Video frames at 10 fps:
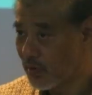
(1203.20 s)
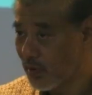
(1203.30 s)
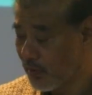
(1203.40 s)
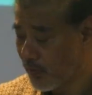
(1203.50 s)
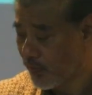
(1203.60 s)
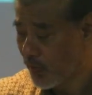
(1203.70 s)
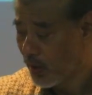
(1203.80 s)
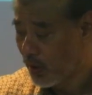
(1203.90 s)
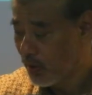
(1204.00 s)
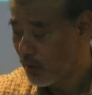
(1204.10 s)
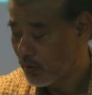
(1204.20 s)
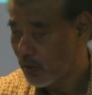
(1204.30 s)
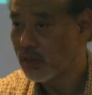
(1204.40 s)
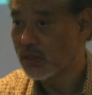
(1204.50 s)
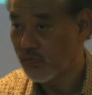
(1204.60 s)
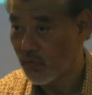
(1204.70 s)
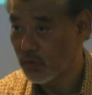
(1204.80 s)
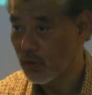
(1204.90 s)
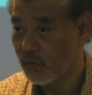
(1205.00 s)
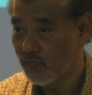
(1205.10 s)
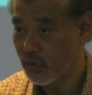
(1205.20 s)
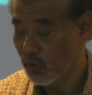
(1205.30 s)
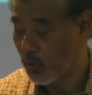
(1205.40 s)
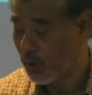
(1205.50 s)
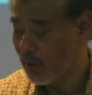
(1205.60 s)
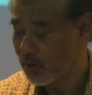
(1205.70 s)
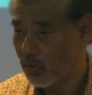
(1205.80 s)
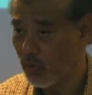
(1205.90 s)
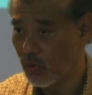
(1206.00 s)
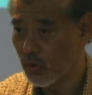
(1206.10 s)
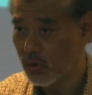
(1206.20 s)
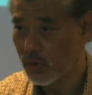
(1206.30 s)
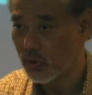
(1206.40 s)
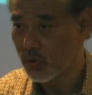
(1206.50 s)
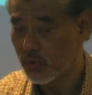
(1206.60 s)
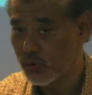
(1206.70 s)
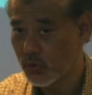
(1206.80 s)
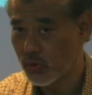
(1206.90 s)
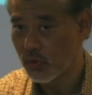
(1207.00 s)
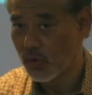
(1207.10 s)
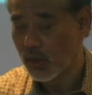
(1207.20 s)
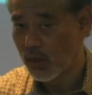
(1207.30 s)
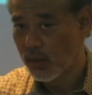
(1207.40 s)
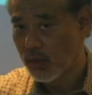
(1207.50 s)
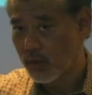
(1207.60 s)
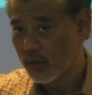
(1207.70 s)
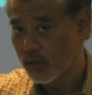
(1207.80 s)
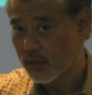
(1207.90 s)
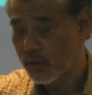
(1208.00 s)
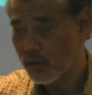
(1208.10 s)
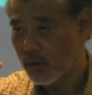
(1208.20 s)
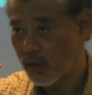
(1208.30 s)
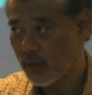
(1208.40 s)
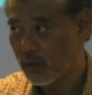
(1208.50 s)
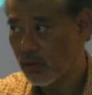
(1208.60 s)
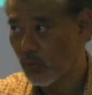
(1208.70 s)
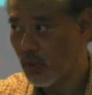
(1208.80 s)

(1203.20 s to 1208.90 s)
Okay? This is for the world as a whole. So the